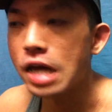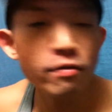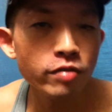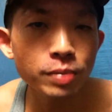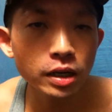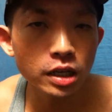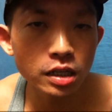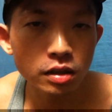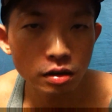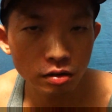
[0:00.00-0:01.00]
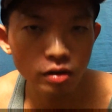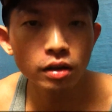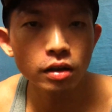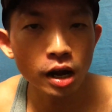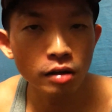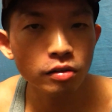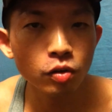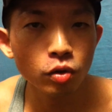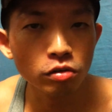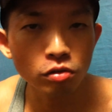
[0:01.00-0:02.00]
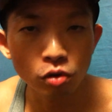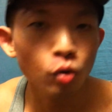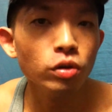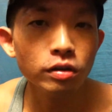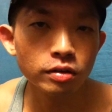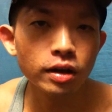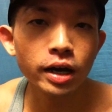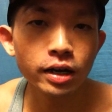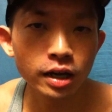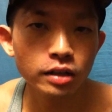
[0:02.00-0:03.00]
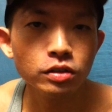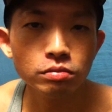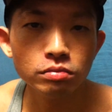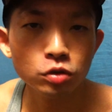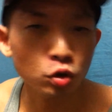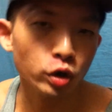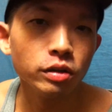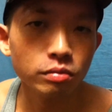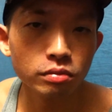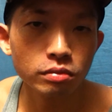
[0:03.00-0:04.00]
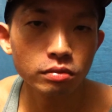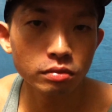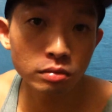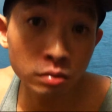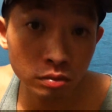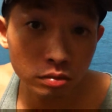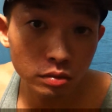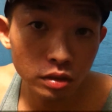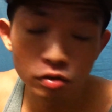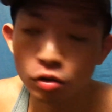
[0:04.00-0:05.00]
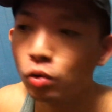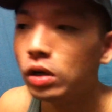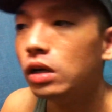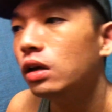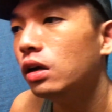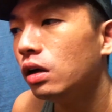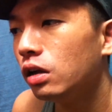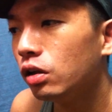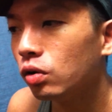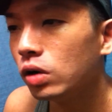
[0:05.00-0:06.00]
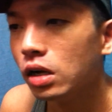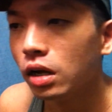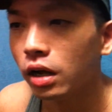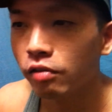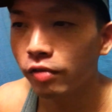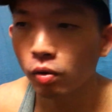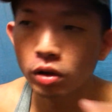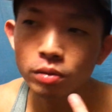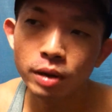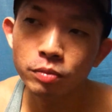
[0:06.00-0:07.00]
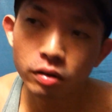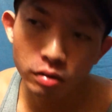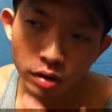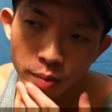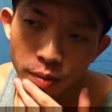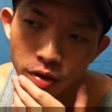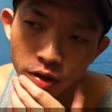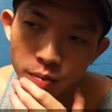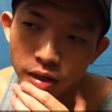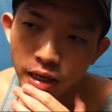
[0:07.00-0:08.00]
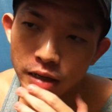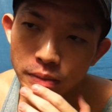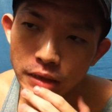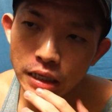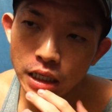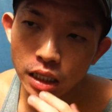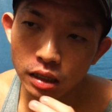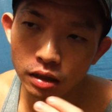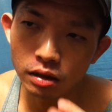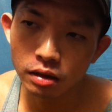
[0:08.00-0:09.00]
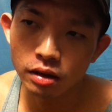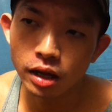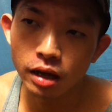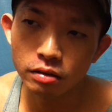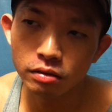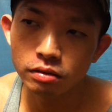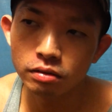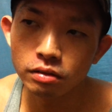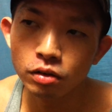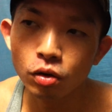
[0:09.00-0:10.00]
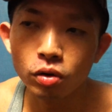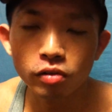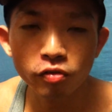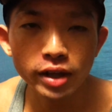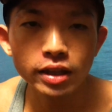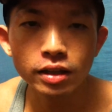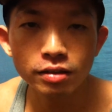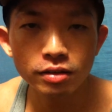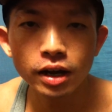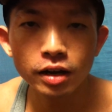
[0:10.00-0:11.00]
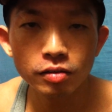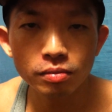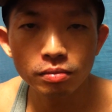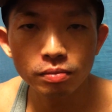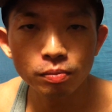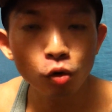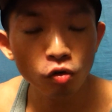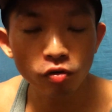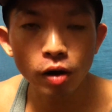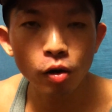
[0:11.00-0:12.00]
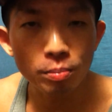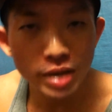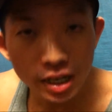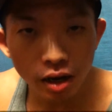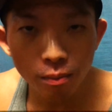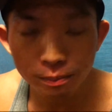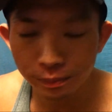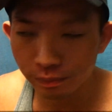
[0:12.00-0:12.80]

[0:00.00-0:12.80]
everybody's answer was no, this guy can't join. So, you know, and in fact, one of the members, I remember him telling me that, you know, the fact that this guy's profile on Meetup